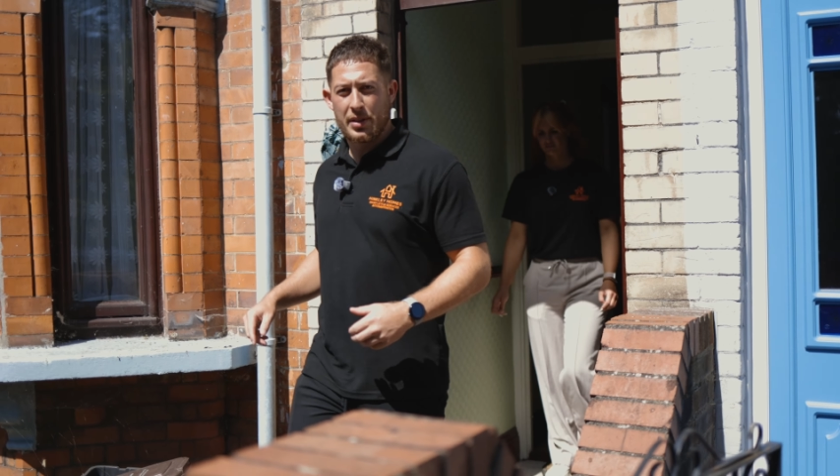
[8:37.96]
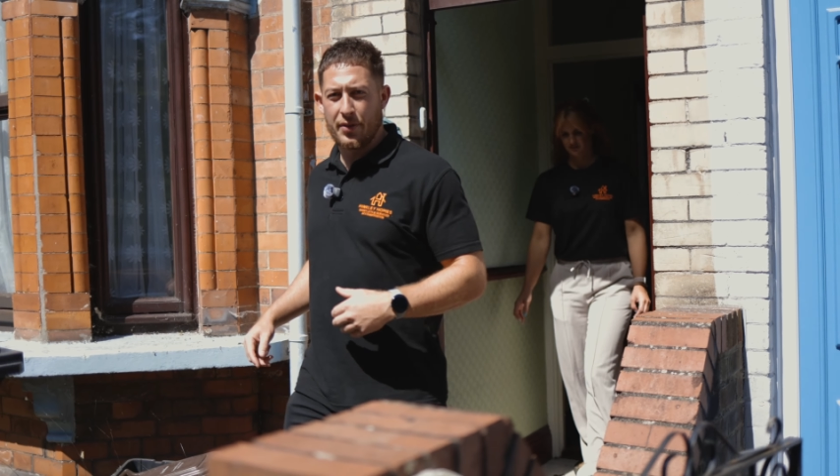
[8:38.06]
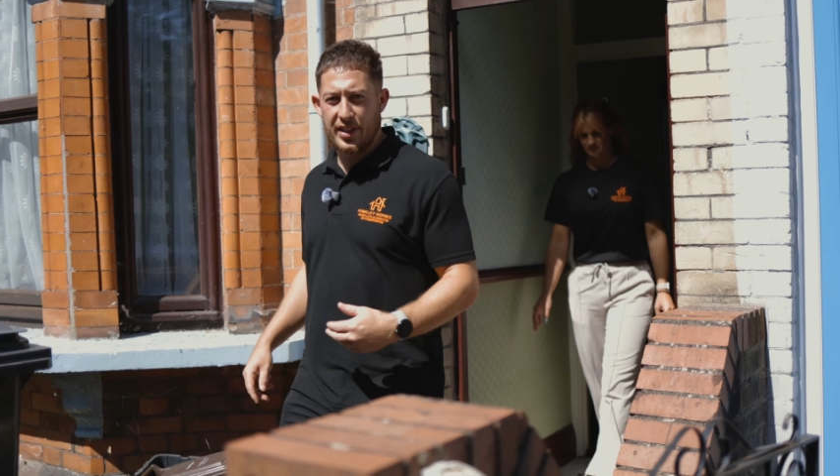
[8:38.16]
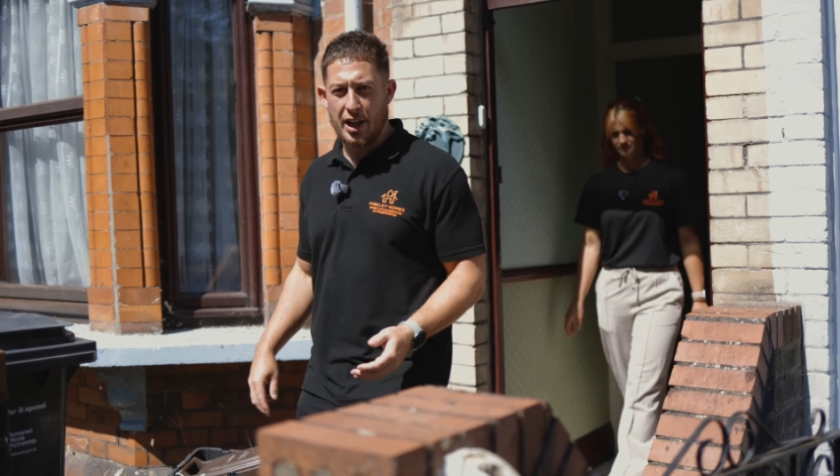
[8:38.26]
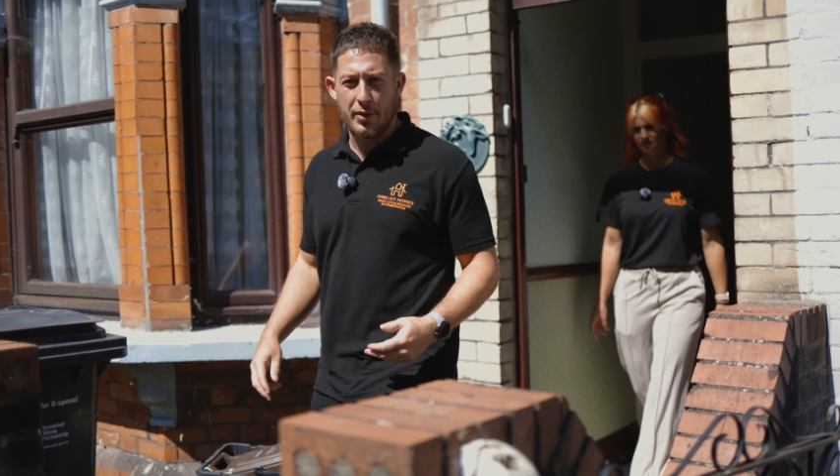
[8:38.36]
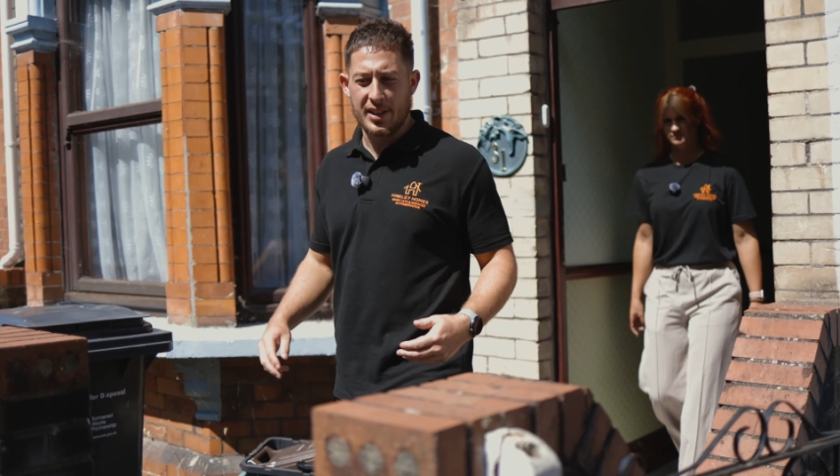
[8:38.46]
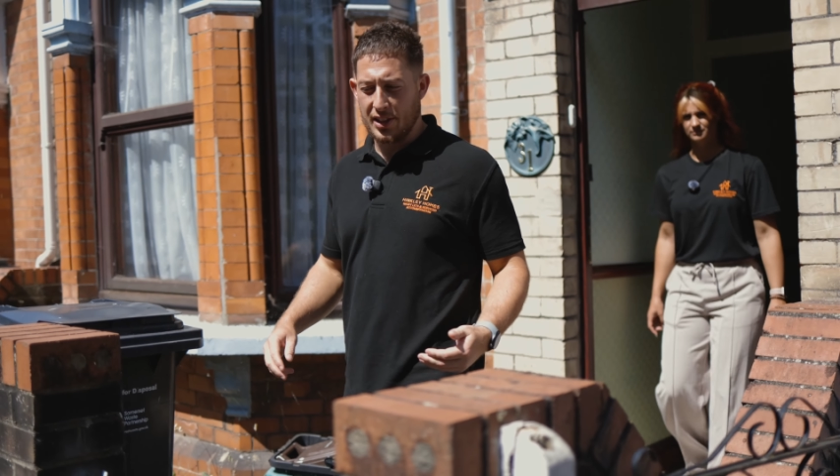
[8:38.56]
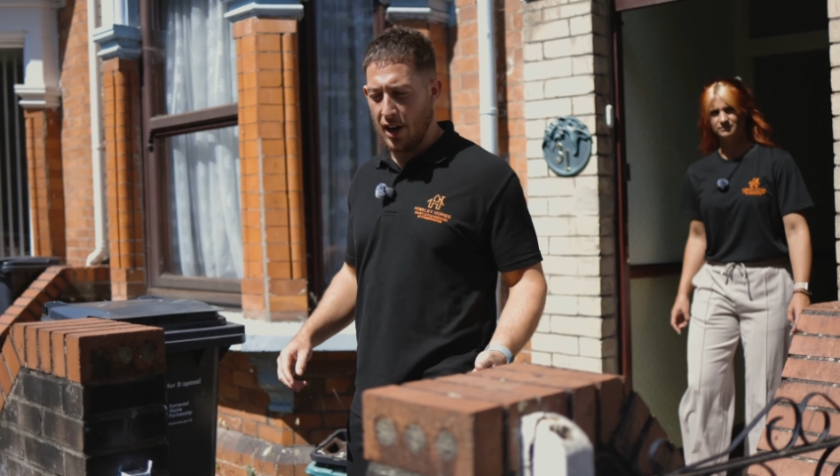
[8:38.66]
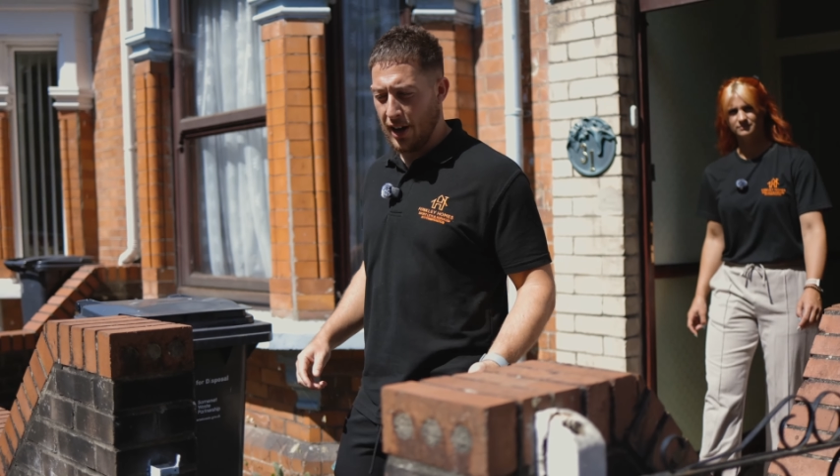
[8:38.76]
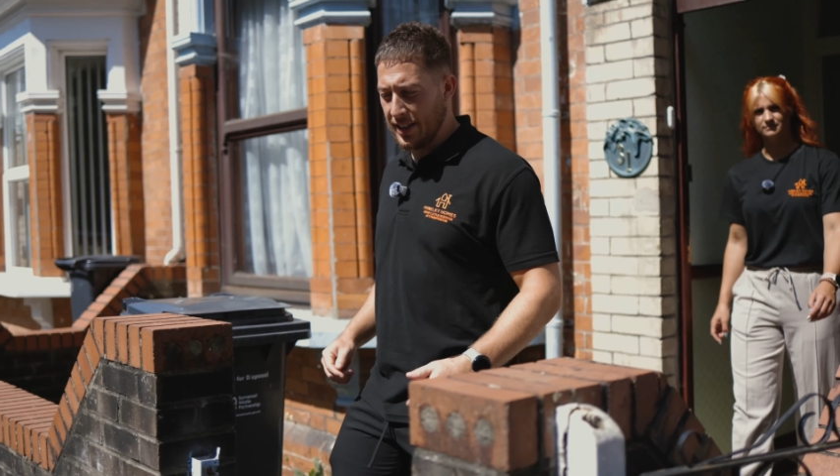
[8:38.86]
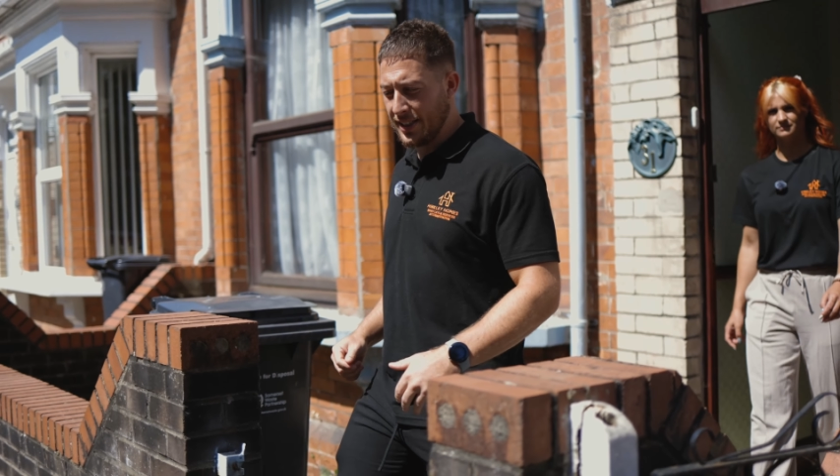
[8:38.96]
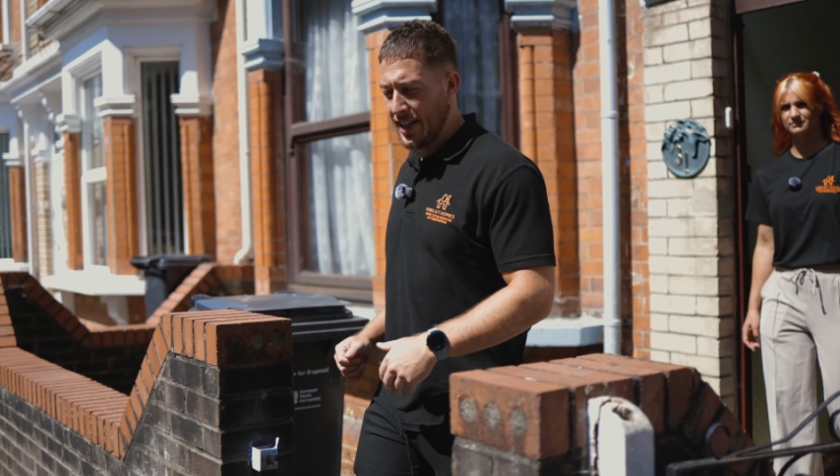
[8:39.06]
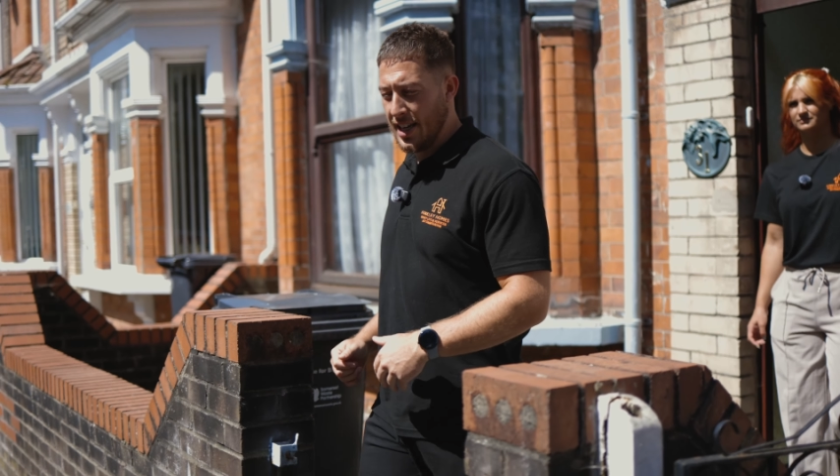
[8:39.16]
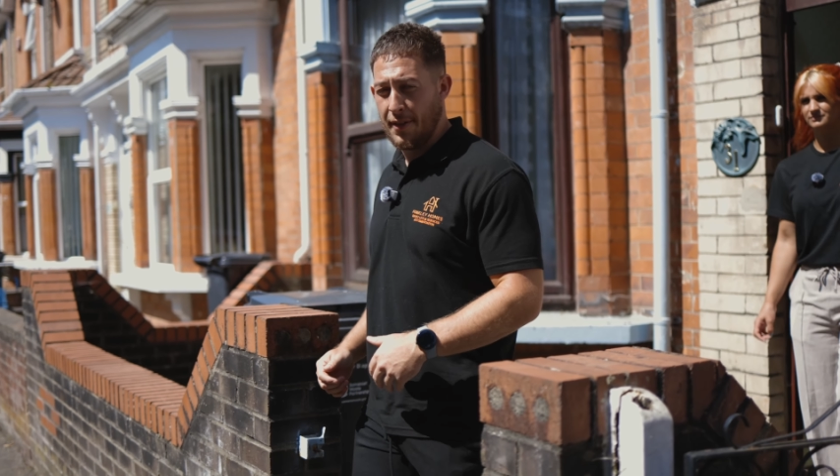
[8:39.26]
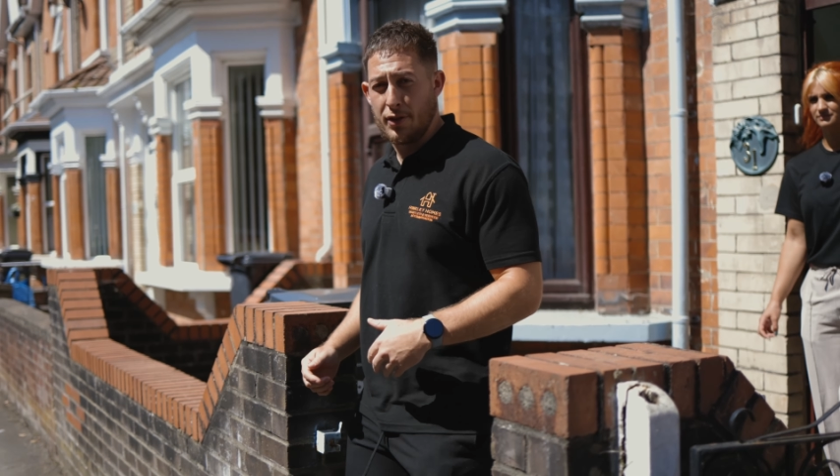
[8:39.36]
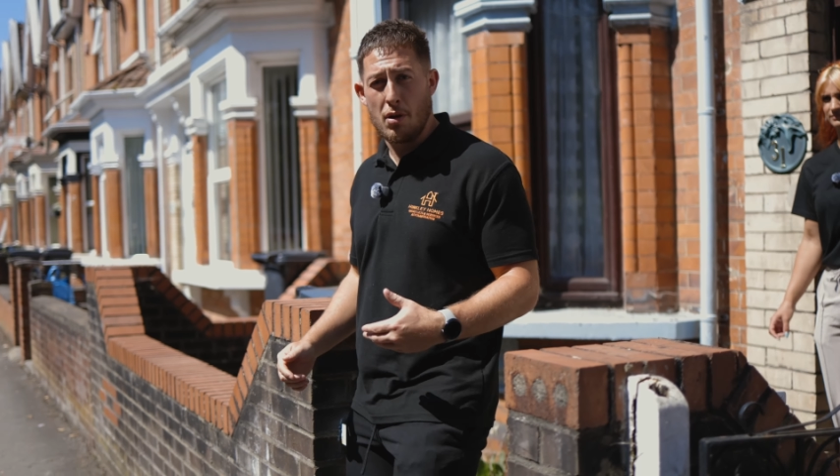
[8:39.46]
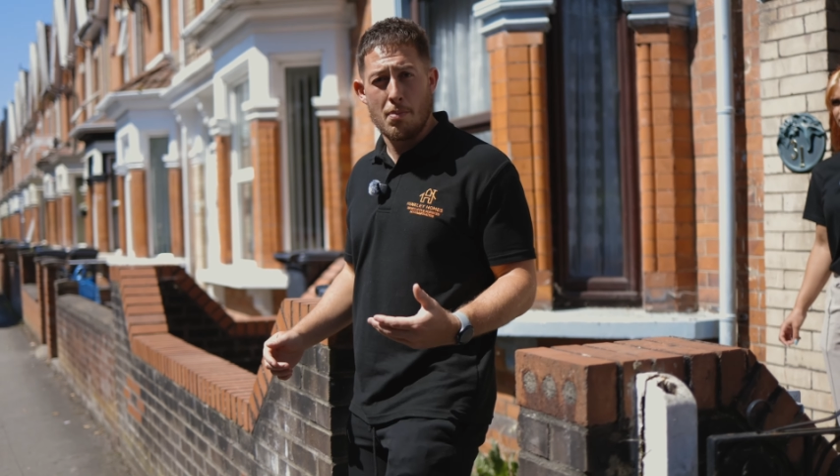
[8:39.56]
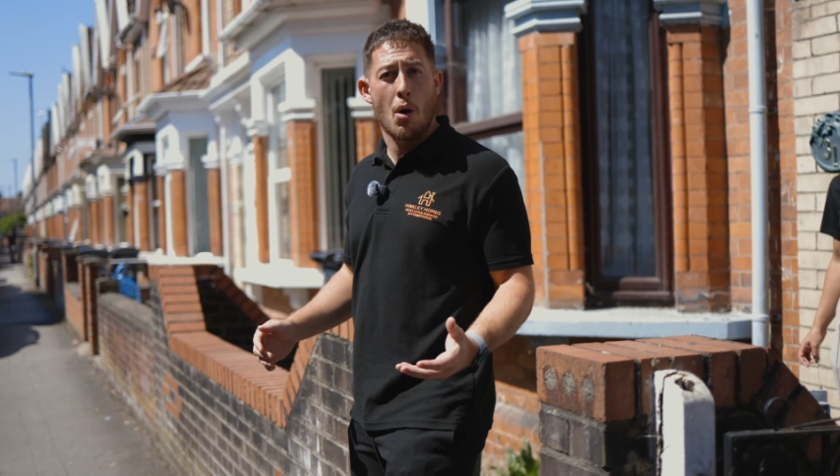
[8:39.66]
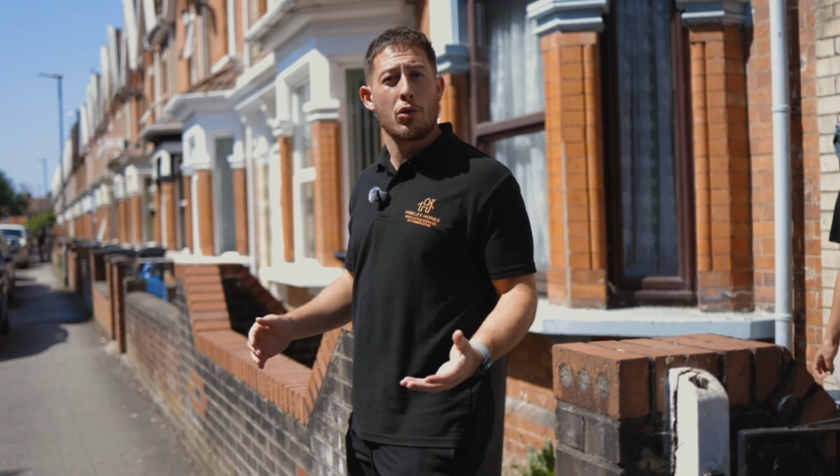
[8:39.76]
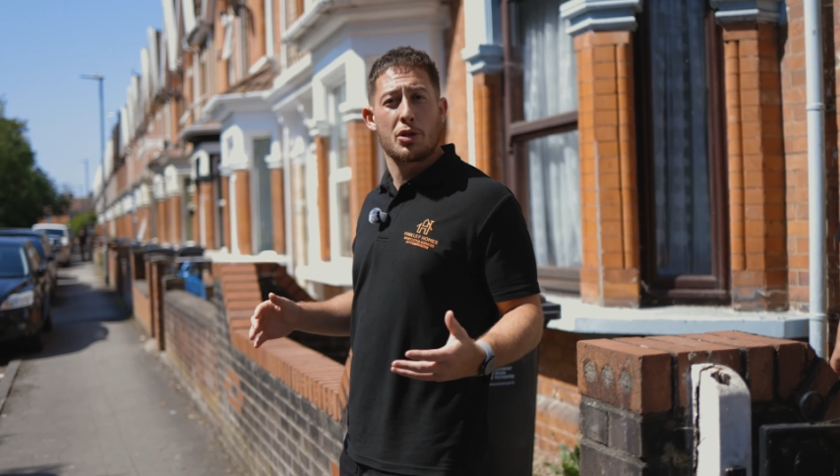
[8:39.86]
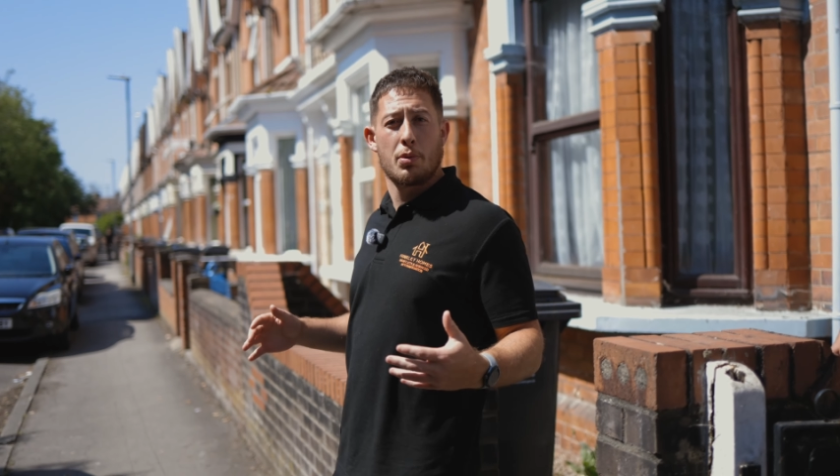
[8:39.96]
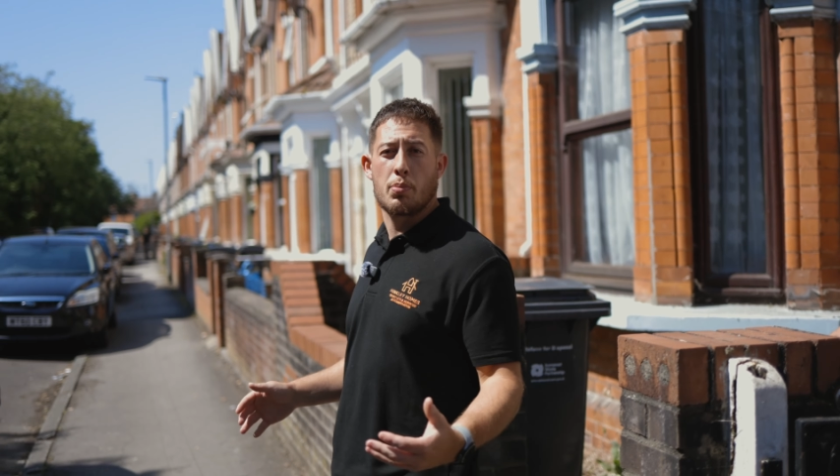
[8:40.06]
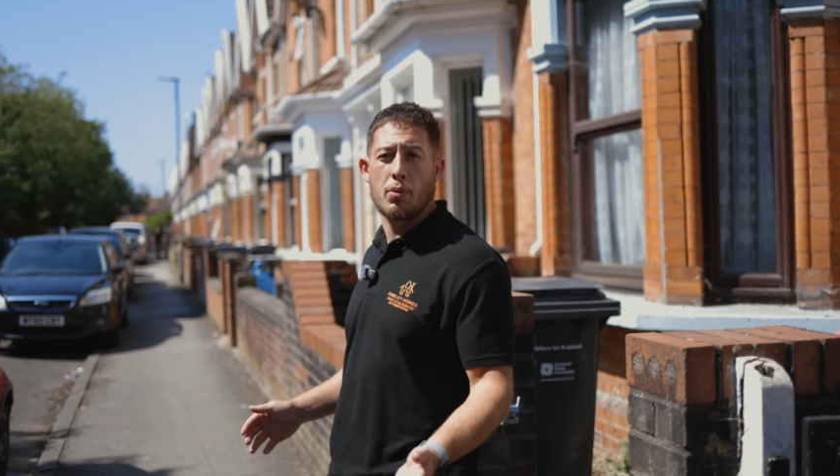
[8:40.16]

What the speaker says: of the video is, guys, if you're on multiple